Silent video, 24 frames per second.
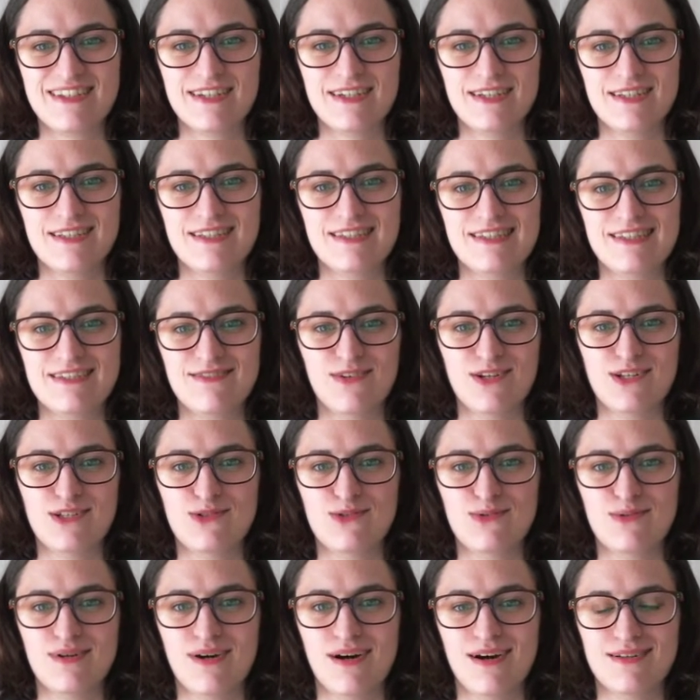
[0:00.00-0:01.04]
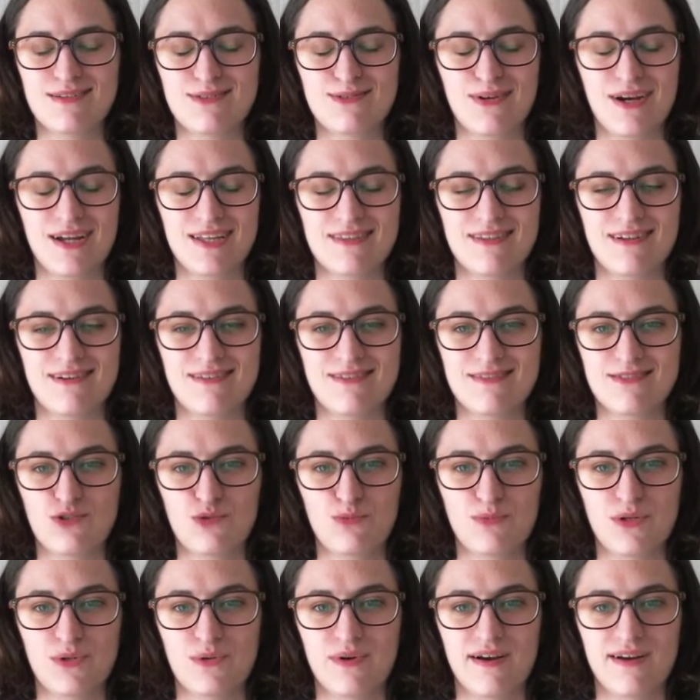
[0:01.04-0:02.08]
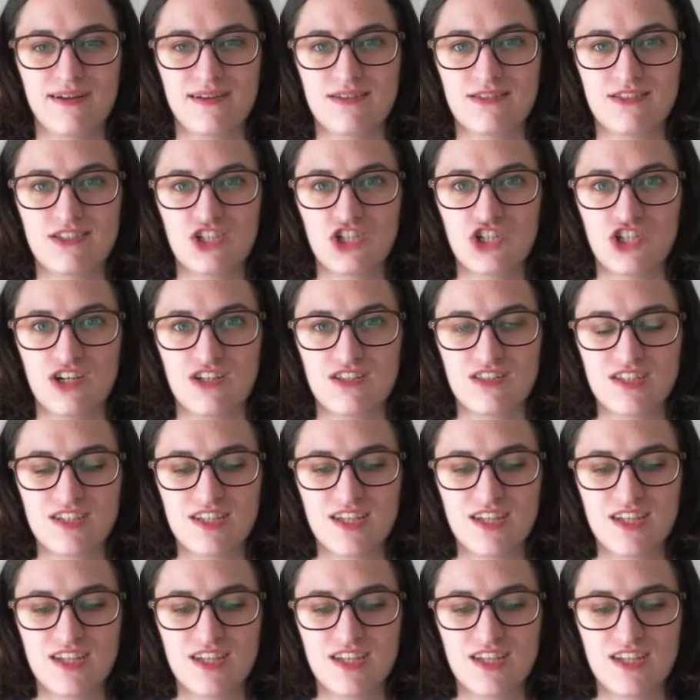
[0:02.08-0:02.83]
it's even too hot right now to be wearing a t-shirt.